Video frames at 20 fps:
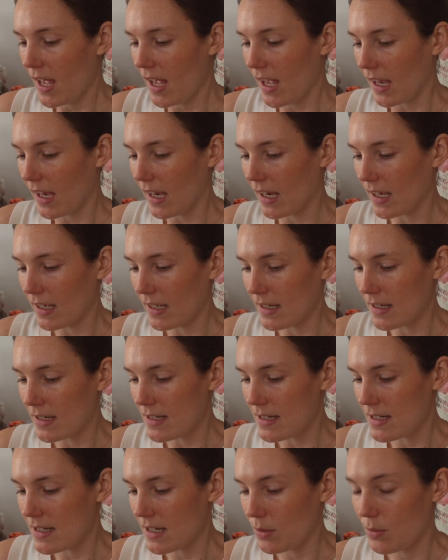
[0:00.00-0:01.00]

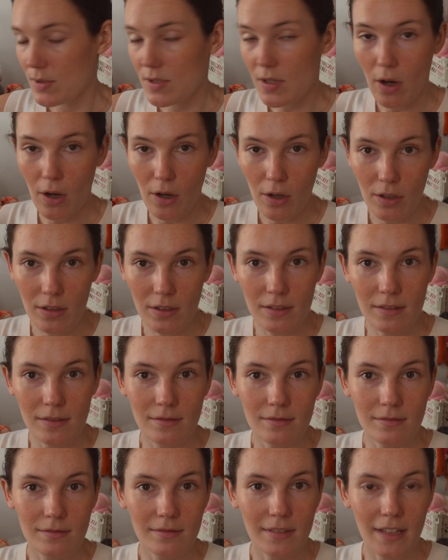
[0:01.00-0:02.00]
and it was all
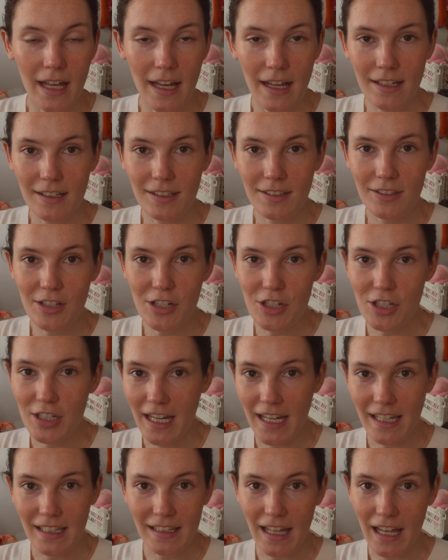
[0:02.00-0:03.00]
that she
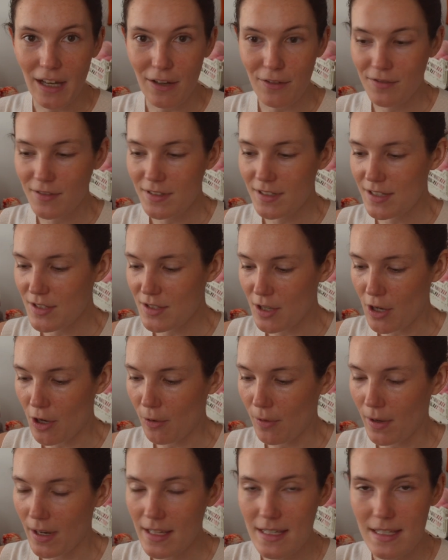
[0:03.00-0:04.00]
had left,
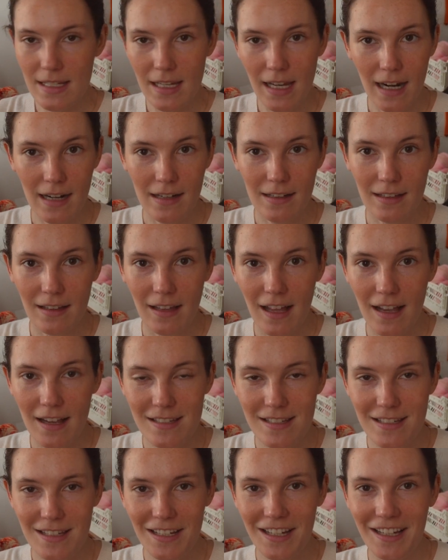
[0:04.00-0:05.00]
so I snagged the
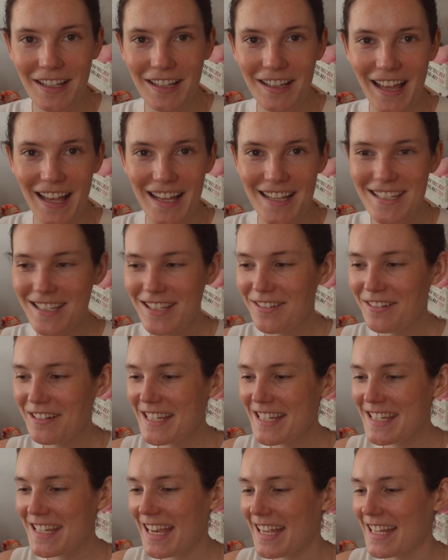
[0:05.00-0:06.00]
last 3
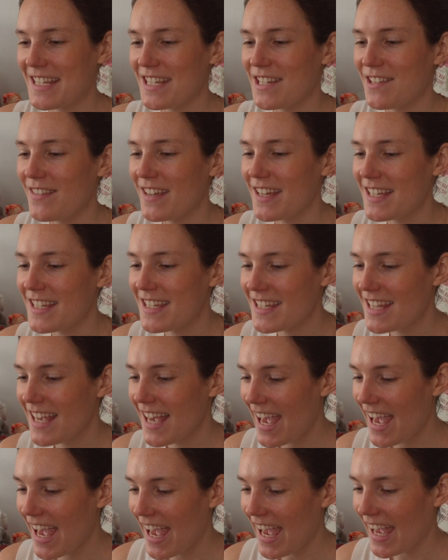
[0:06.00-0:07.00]
skeins of this,
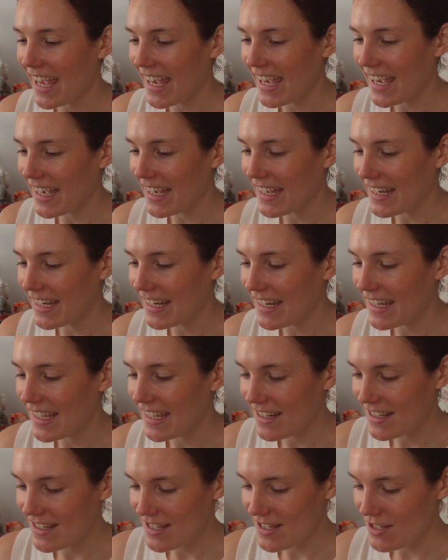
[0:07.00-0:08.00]
and
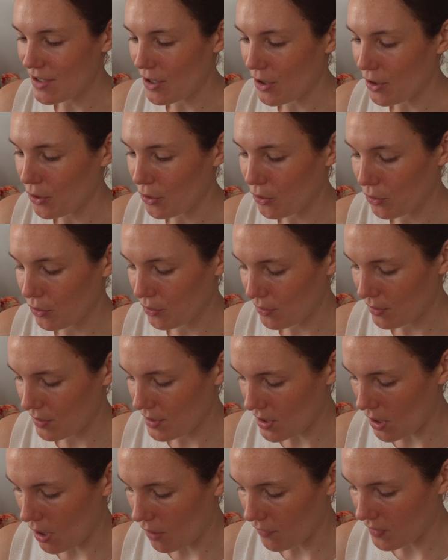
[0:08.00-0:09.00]
it is so
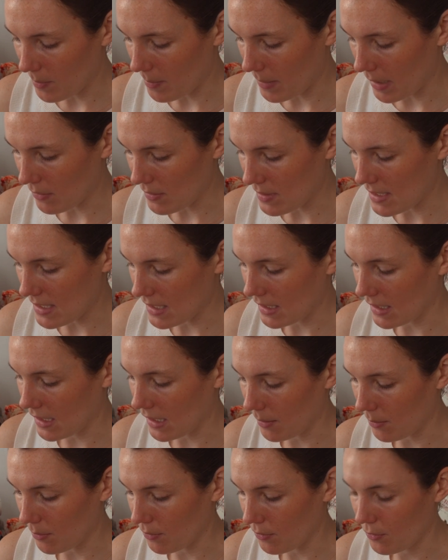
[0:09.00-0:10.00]
soft and bouncy.
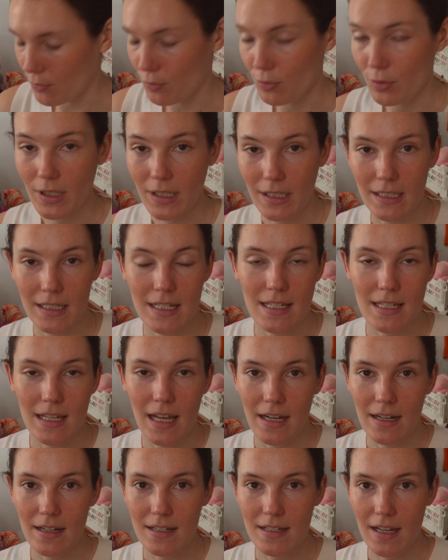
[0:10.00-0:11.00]
I'm really
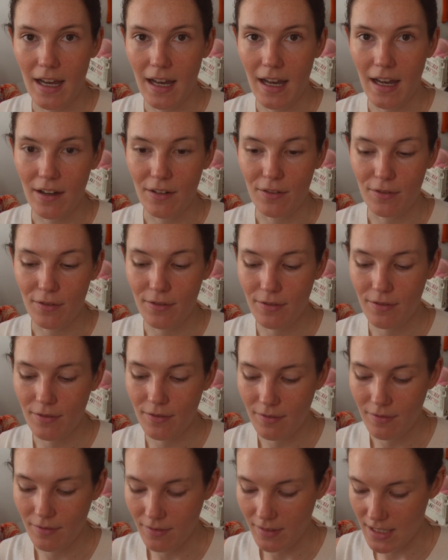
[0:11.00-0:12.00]
excited to have
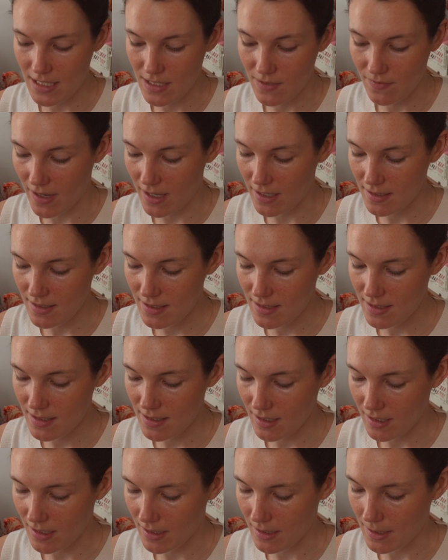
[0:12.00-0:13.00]
this vest
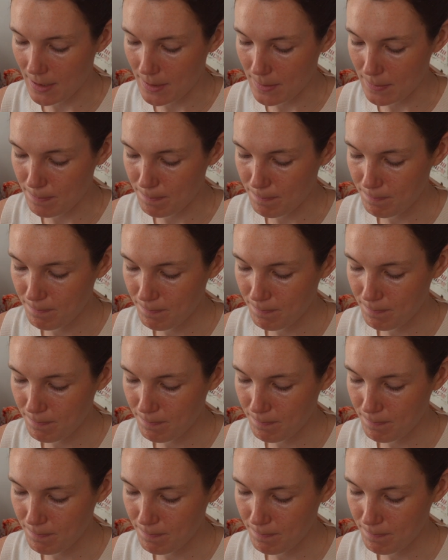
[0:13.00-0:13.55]
in